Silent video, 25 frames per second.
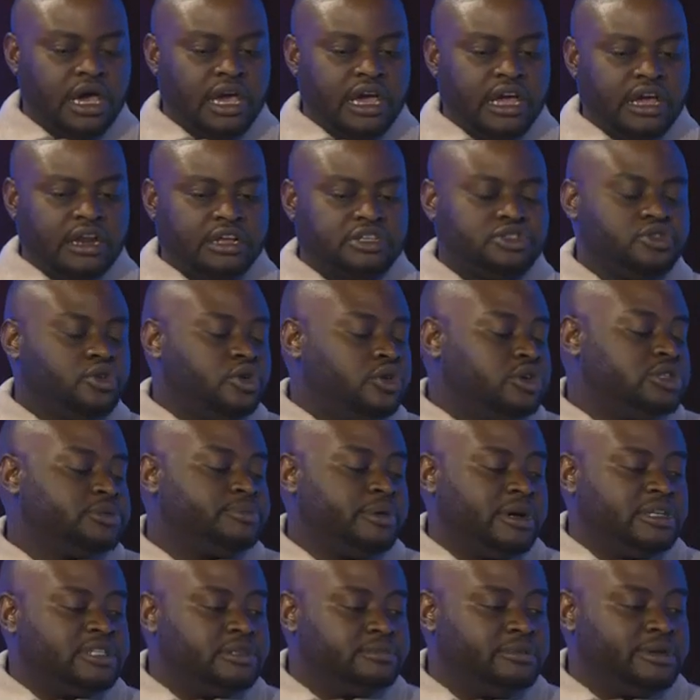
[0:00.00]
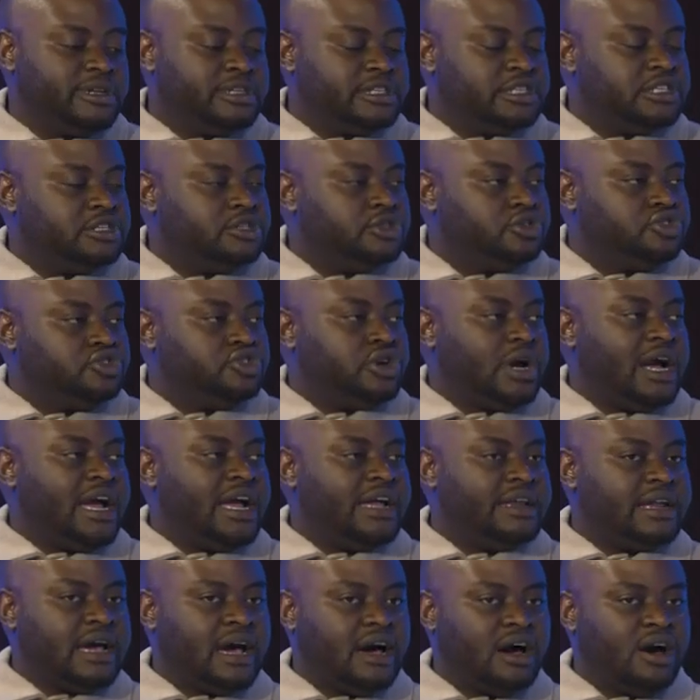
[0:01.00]
it is your responsibility to try
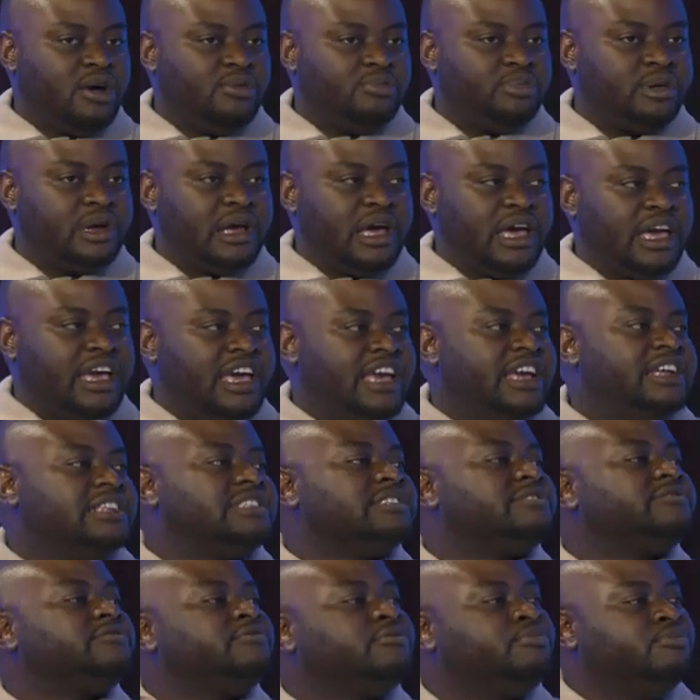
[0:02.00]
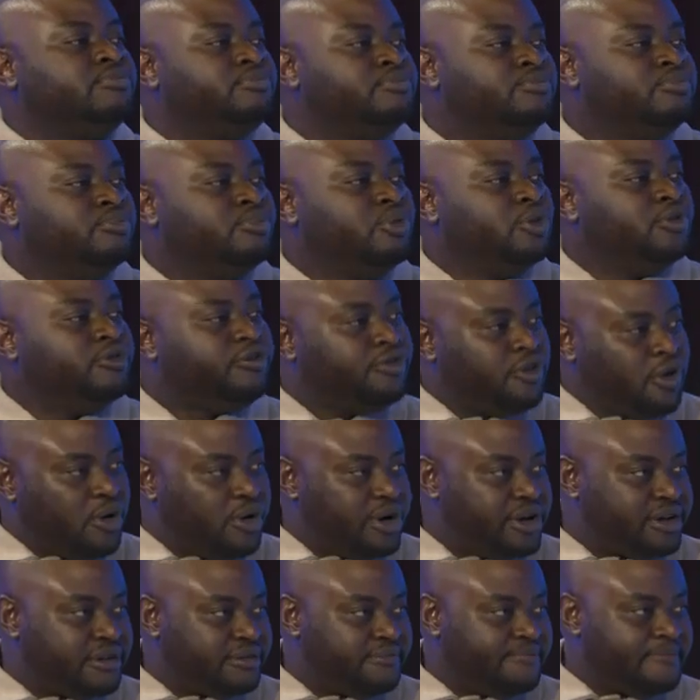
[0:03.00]
and help it move
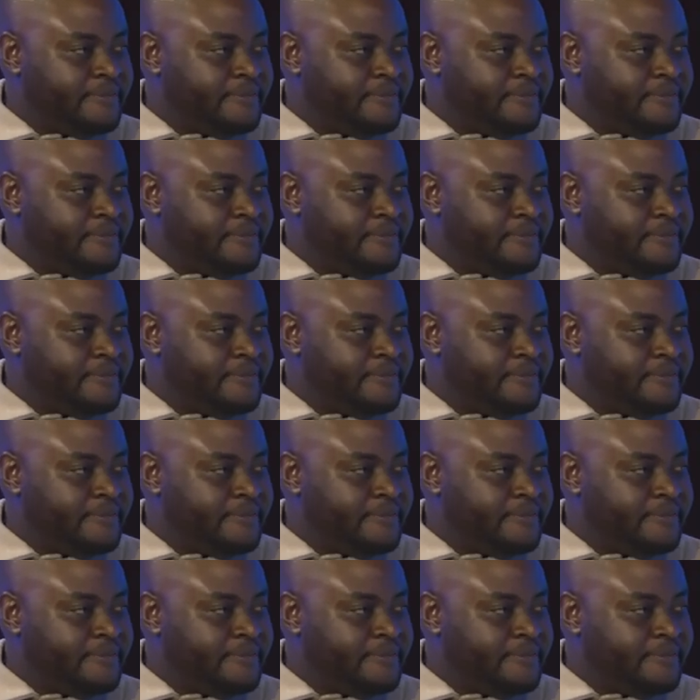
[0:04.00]
forward.